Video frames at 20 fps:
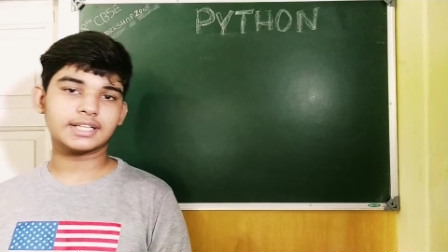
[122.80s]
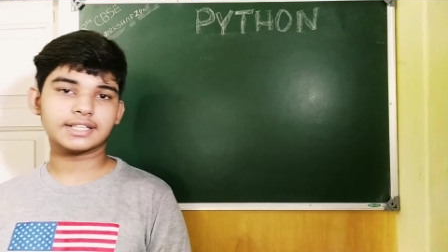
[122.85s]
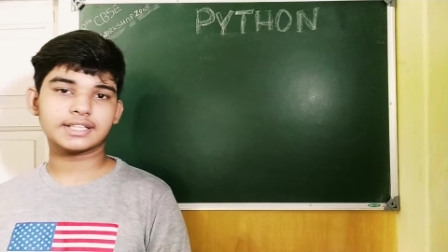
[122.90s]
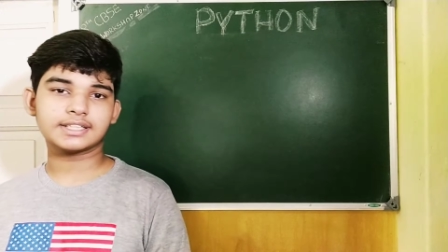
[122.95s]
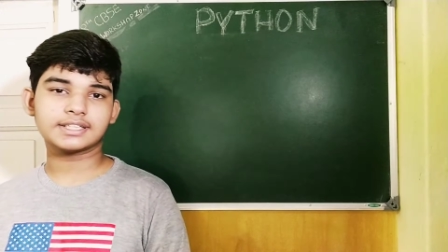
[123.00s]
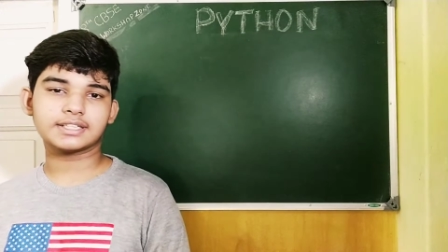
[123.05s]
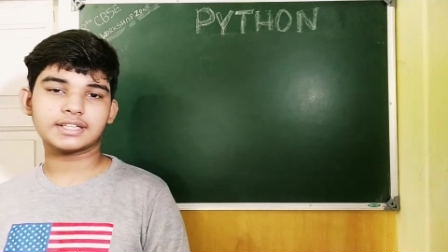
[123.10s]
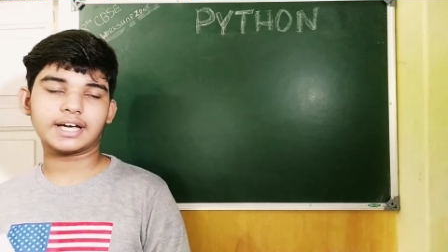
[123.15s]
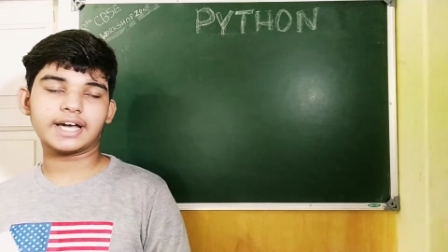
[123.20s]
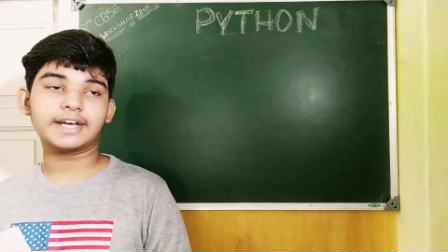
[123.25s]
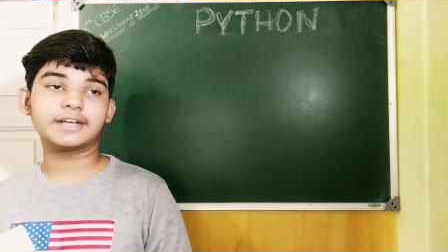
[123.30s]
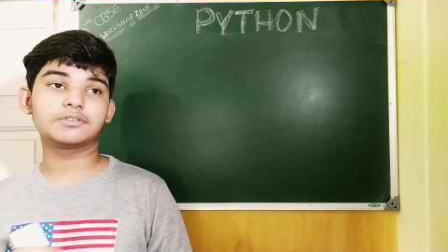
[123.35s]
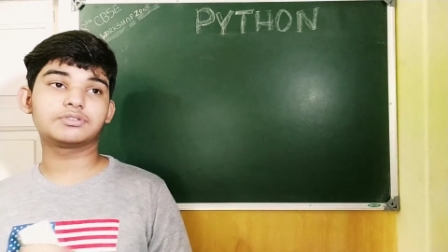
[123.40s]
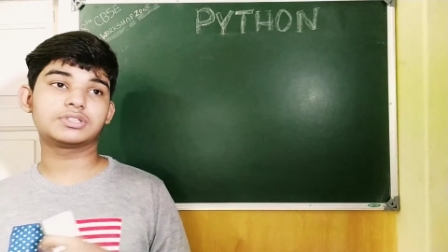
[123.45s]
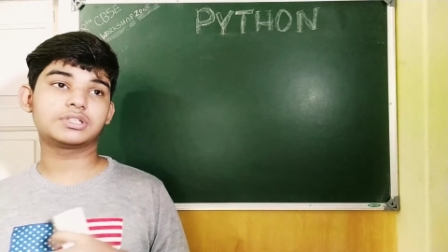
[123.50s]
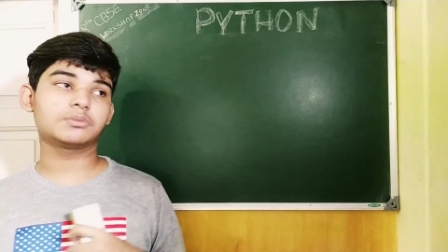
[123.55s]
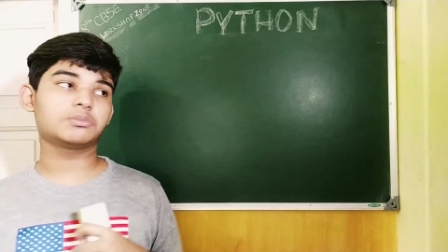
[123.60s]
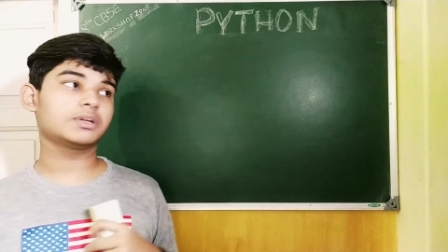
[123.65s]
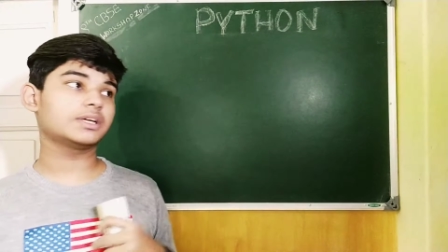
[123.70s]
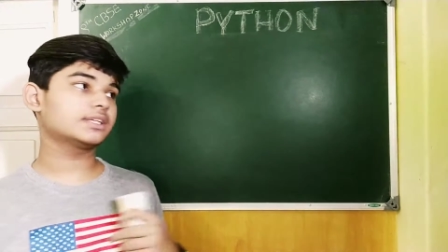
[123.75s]
that are kind of
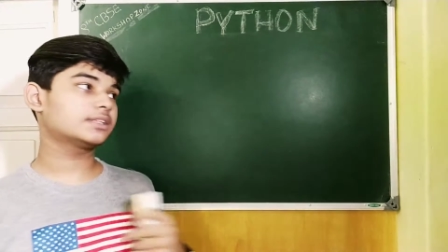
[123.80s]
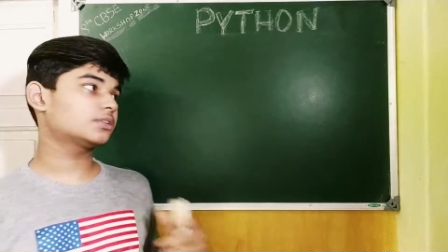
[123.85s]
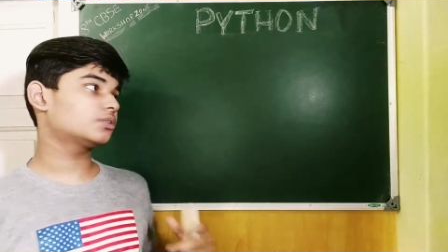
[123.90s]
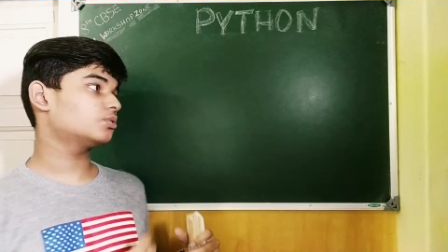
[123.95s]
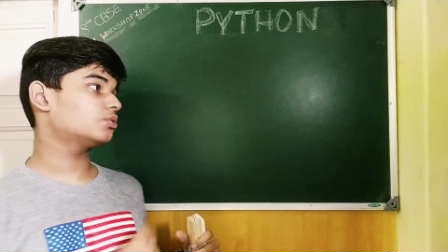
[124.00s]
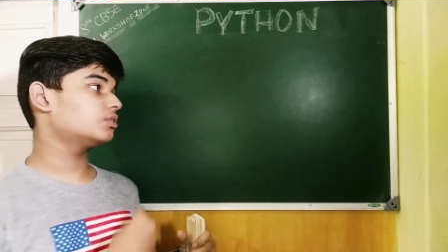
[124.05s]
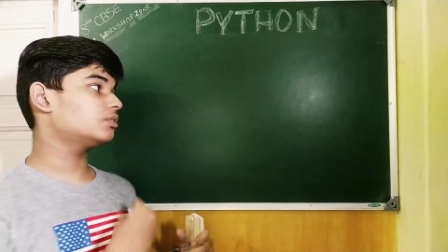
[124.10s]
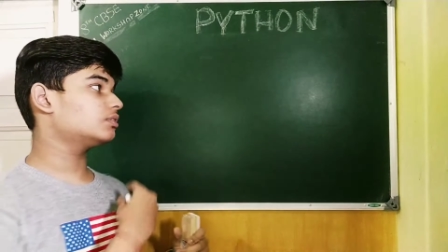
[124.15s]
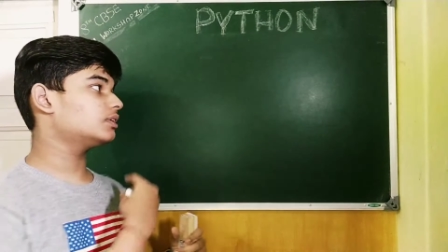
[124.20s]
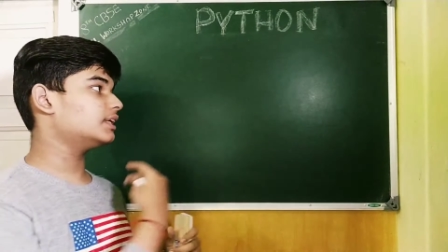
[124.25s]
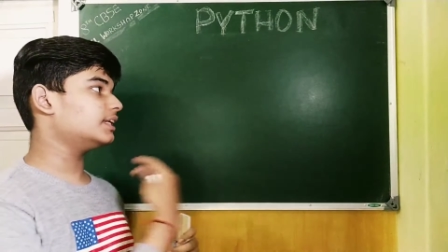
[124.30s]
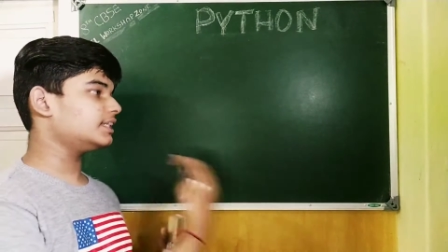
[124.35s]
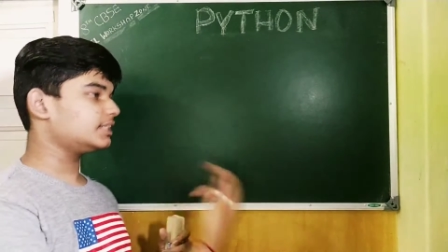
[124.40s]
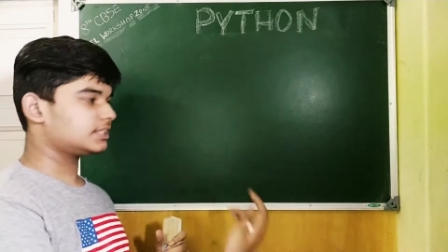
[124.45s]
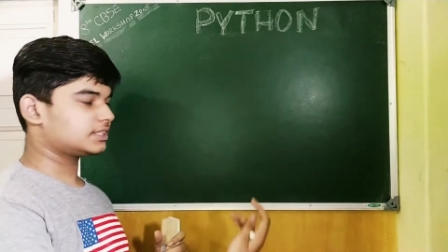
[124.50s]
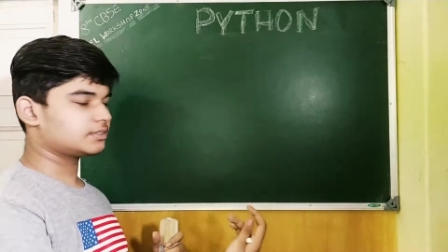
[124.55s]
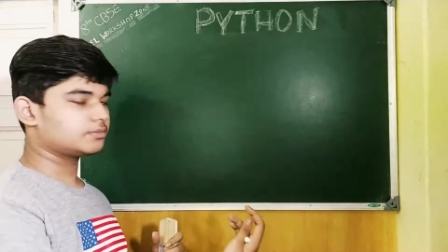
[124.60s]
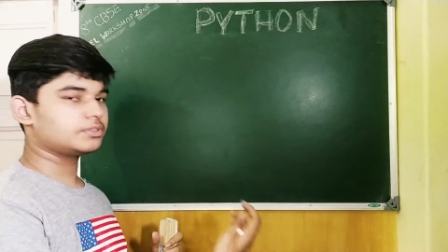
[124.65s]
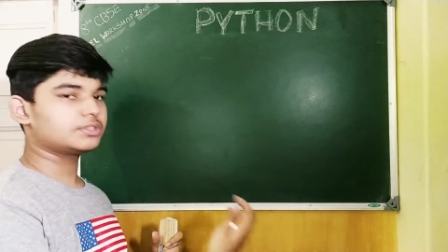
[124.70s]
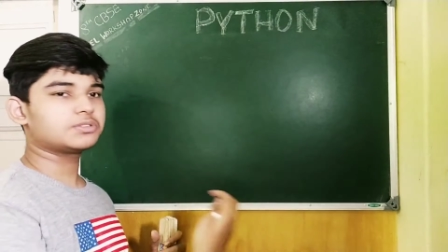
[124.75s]
similar to
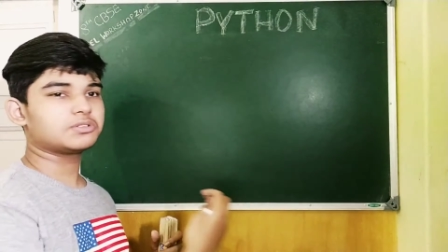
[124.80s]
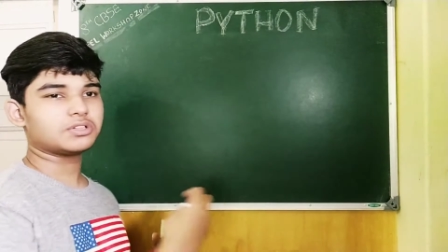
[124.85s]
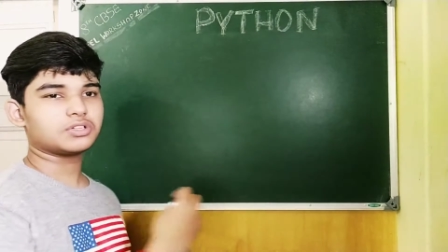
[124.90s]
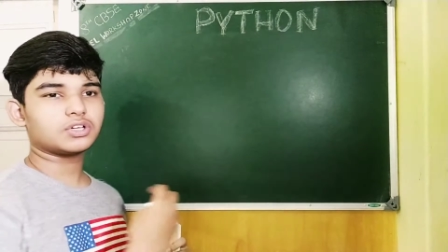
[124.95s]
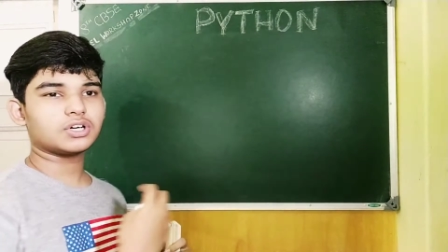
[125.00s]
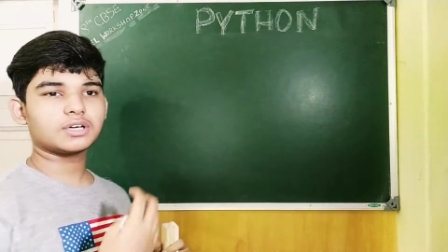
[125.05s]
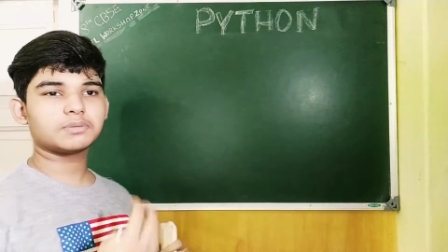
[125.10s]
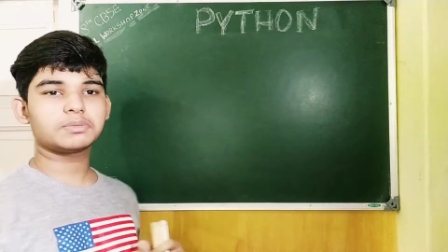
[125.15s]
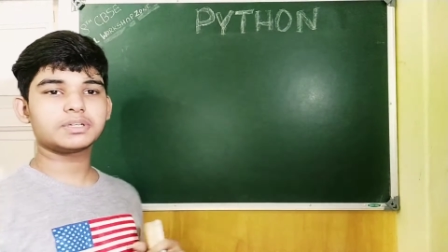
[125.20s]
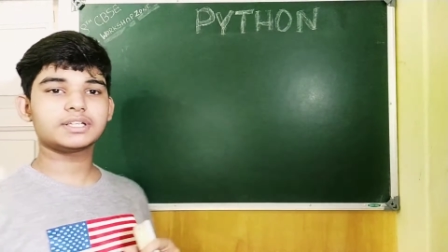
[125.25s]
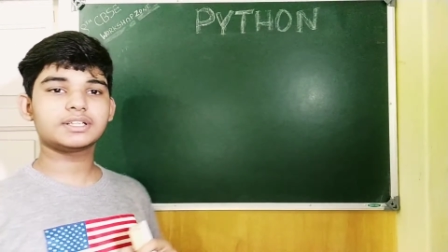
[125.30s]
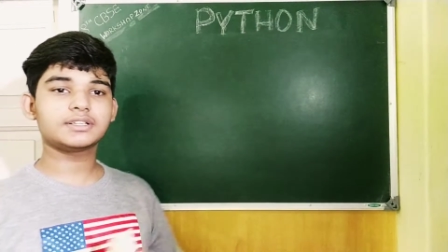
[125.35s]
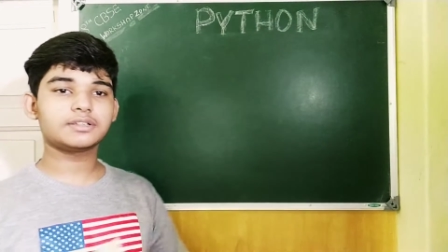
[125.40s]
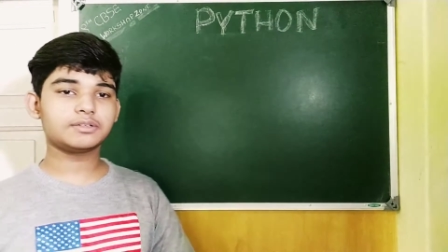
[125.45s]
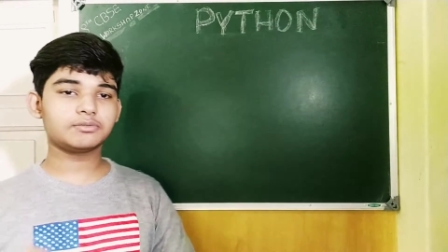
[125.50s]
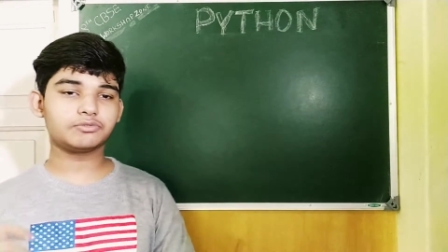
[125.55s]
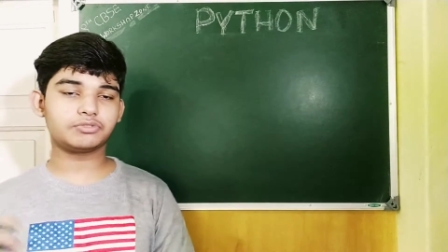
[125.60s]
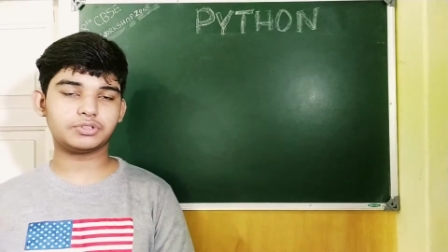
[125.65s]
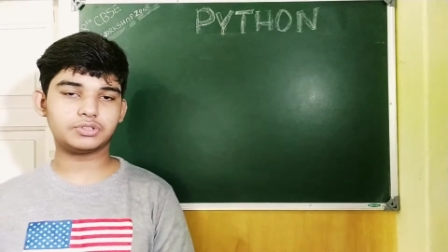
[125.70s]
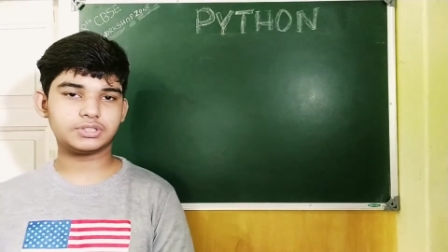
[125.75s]
list, which we'll talk about in
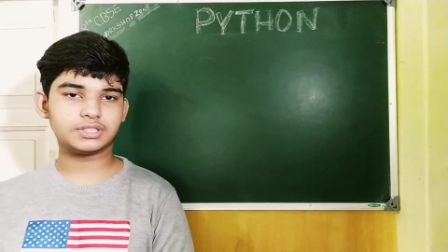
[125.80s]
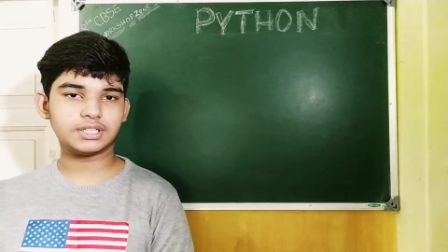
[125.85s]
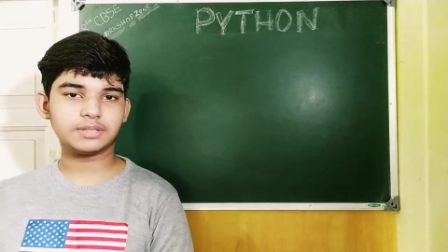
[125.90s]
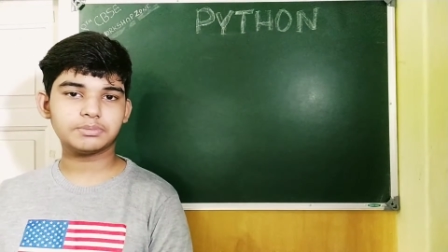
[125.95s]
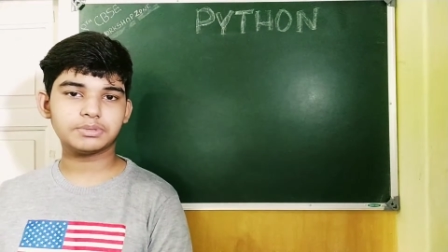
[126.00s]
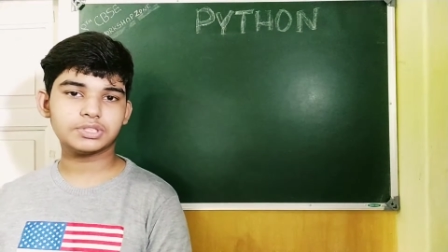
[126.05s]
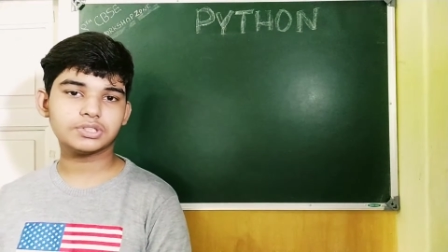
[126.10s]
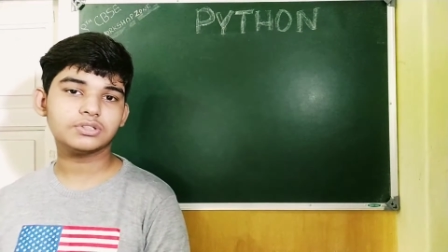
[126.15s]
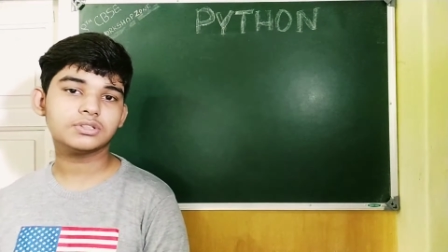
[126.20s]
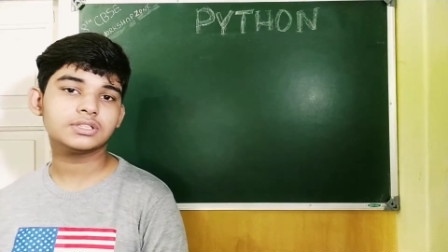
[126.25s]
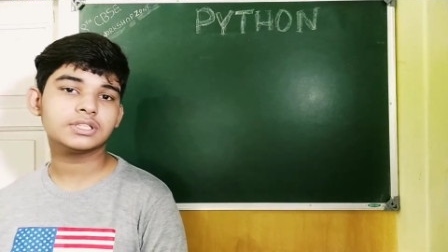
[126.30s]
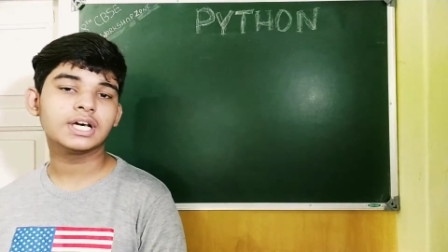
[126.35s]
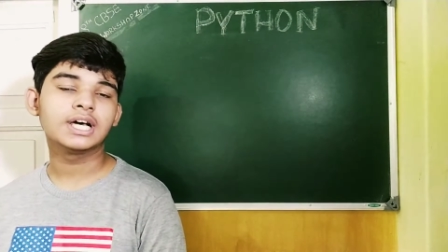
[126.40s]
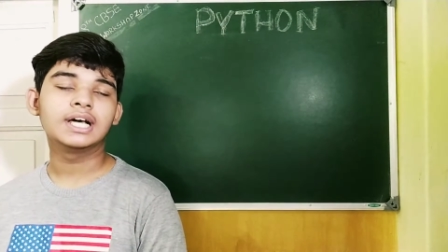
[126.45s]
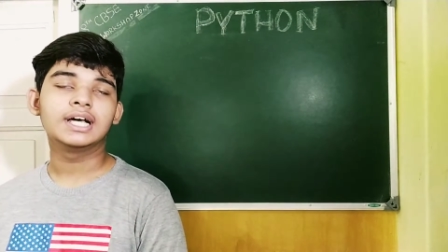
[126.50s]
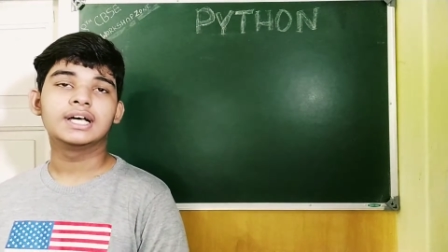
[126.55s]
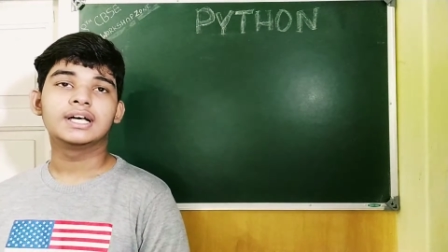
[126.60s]
the future episodes.